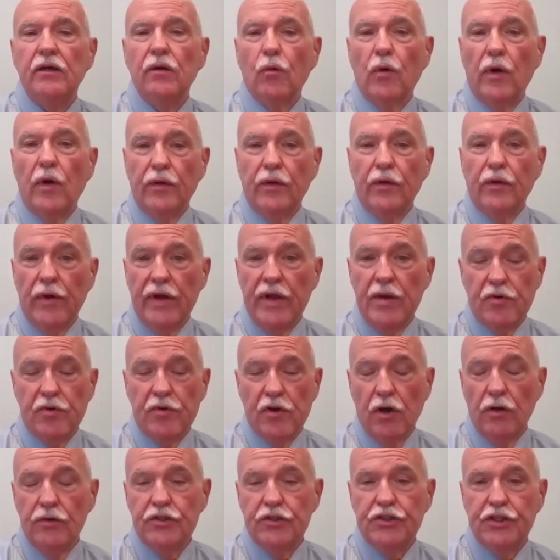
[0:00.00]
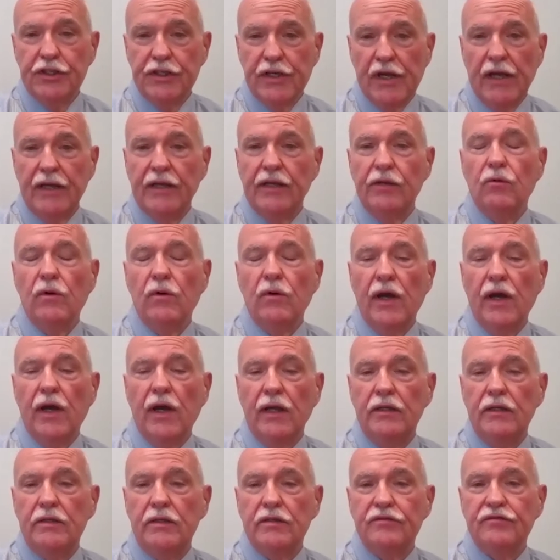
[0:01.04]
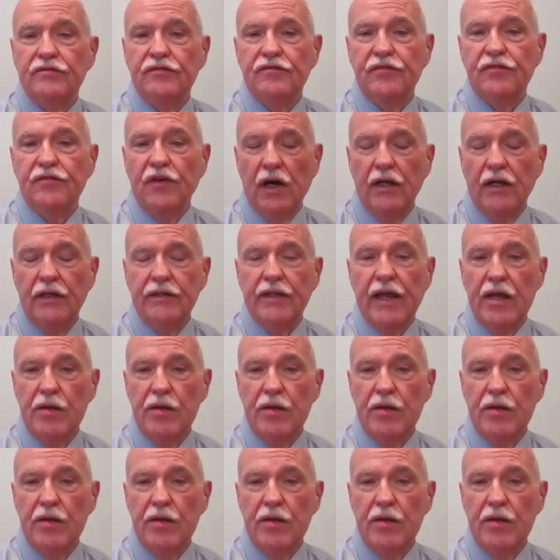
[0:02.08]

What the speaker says: when we approached United Way to fund